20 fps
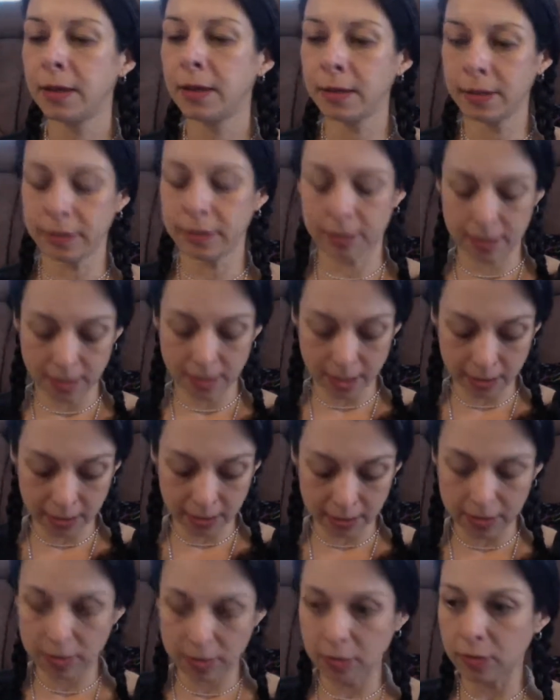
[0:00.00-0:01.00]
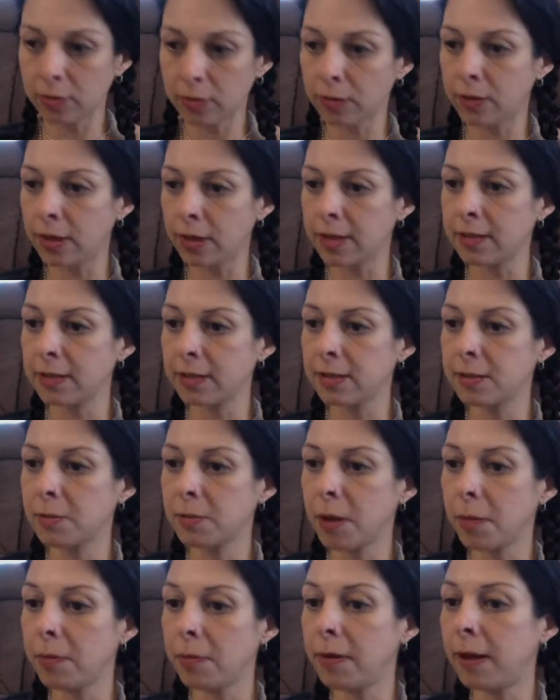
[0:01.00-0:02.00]
Nothing too crazy is
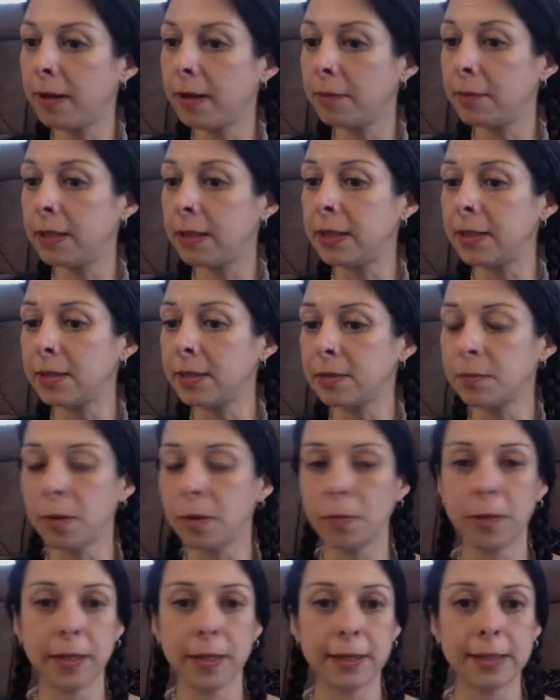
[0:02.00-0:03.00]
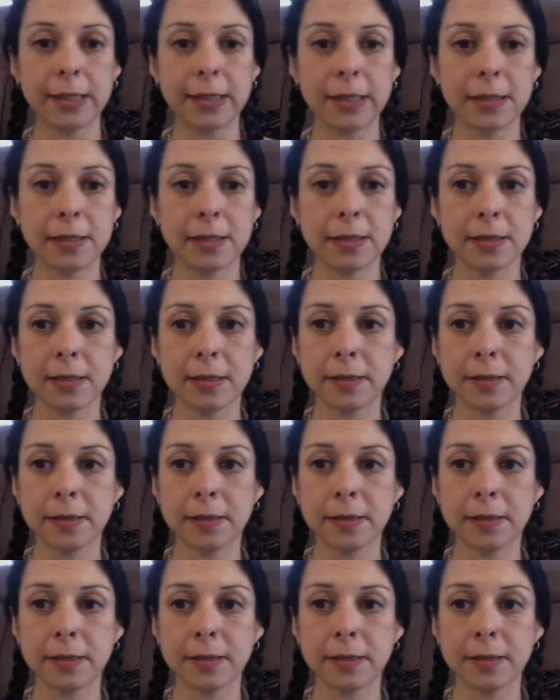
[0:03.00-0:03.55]
popping out at me in this moment, at least.